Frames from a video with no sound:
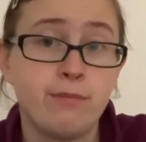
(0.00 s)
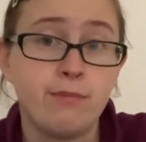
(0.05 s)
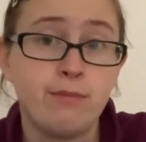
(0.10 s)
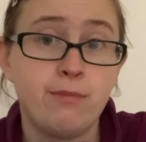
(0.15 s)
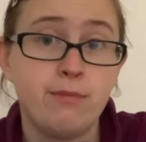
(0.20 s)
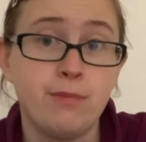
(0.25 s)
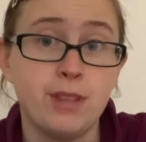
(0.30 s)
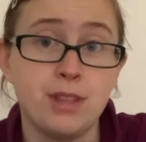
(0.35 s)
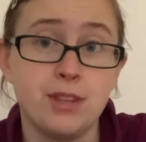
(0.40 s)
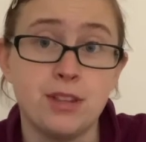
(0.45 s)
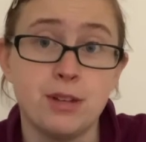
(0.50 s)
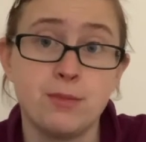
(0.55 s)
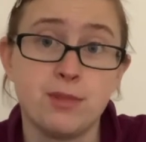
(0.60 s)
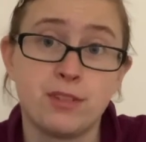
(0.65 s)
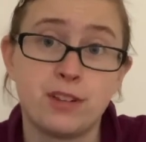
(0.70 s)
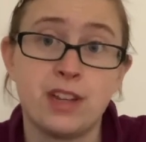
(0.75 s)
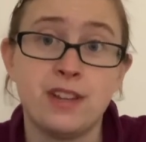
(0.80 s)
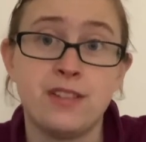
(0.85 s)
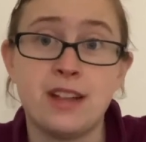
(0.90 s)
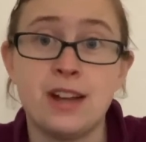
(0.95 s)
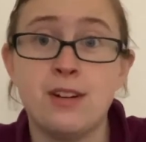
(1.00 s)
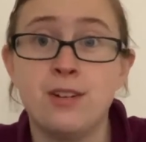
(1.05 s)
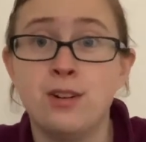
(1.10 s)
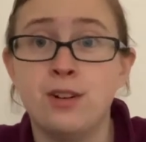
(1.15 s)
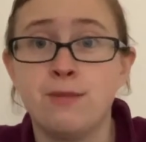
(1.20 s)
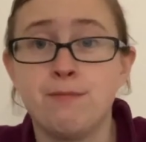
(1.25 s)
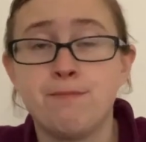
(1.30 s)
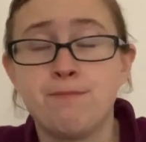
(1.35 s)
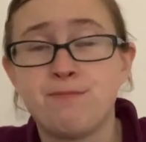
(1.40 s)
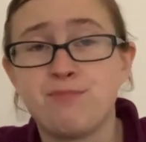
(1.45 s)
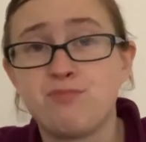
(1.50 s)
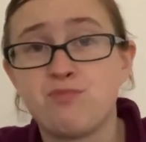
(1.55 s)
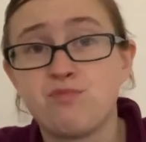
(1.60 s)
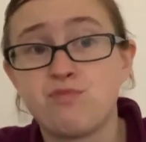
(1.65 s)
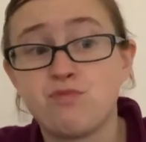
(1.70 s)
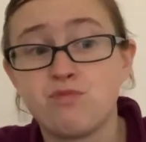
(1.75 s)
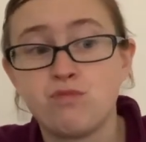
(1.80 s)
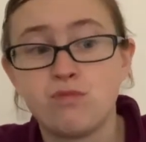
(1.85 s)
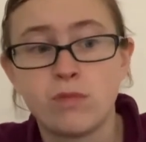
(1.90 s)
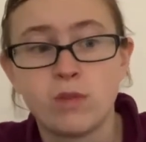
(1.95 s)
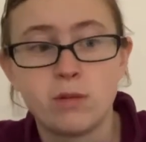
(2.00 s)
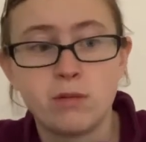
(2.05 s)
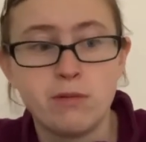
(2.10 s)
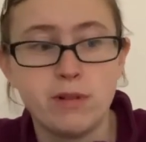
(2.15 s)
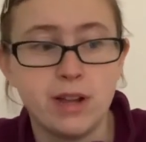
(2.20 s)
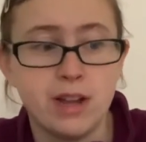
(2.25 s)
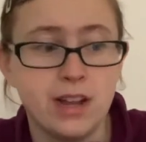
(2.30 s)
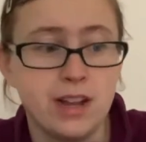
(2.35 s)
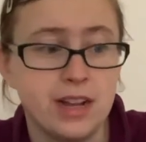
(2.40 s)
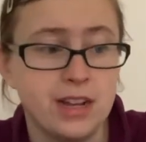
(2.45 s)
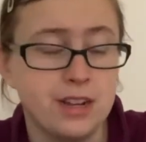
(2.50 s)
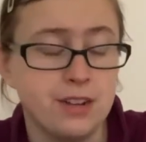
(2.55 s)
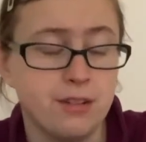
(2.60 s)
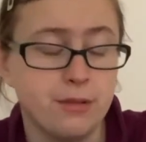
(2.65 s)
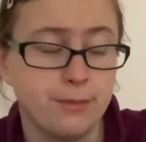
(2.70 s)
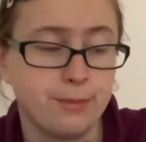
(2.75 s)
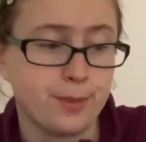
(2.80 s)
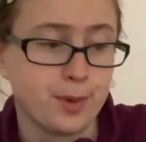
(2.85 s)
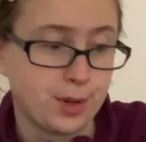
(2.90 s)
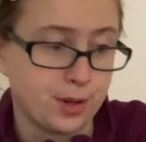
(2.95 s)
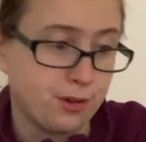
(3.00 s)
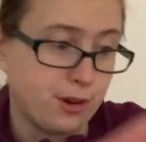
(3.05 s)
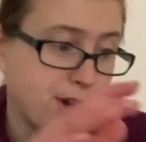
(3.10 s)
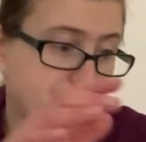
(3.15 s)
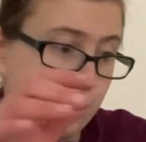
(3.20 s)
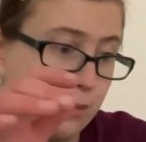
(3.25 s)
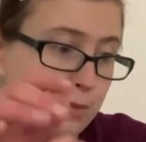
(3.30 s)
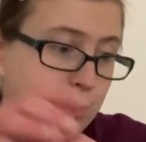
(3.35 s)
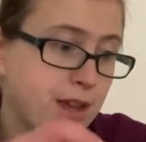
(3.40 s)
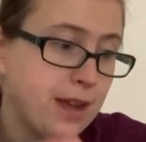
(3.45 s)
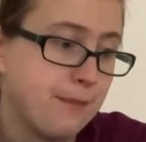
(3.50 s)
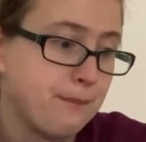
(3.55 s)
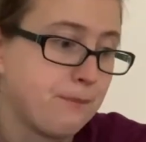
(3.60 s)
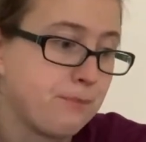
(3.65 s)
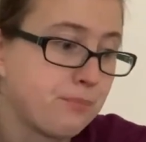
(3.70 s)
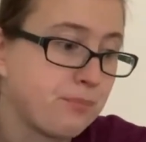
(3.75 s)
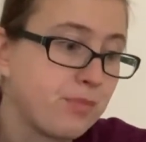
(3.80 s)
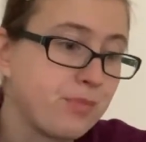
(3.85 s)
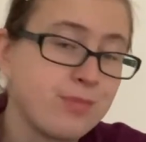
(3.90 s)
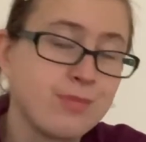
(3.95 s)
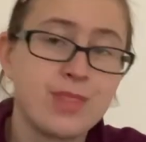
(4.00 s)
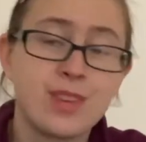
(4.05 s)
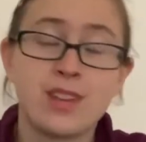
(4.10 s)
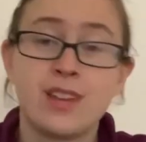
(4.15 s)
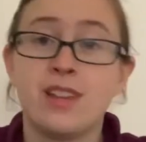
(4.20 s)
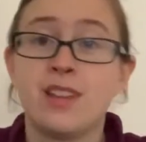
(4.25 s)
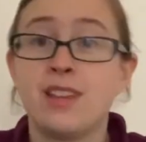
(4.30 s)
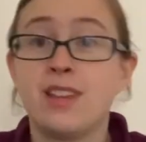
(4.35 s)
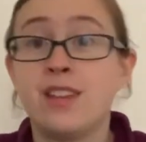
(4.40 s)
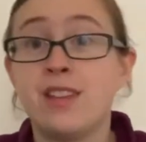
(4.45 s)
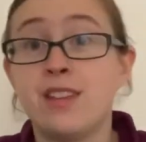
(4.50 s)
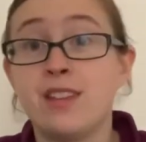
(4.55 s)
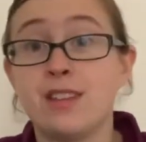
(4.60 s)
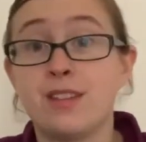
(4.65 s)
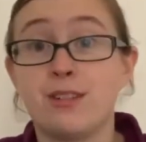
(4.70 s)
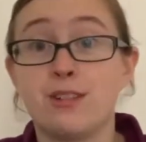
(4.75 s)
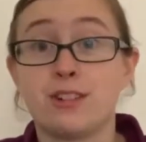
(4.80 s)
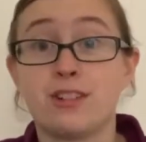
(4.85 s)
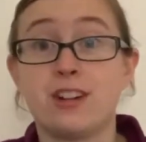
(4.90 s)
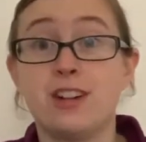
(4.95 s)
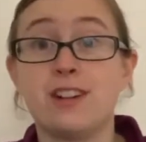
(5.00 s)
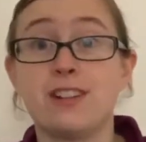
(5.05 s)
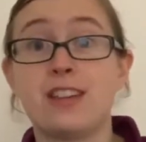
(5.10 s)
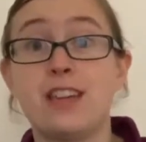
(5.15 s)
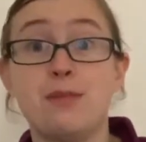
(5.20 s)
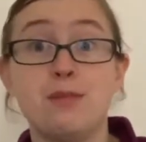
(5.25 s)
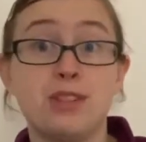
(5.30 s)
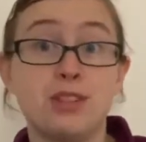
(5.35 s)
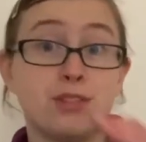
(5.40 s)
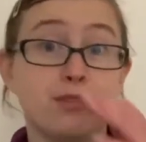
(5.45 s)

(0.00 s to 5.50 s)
in terms of getting that on, and I'm going to crack on with that. Got to try and keep yourself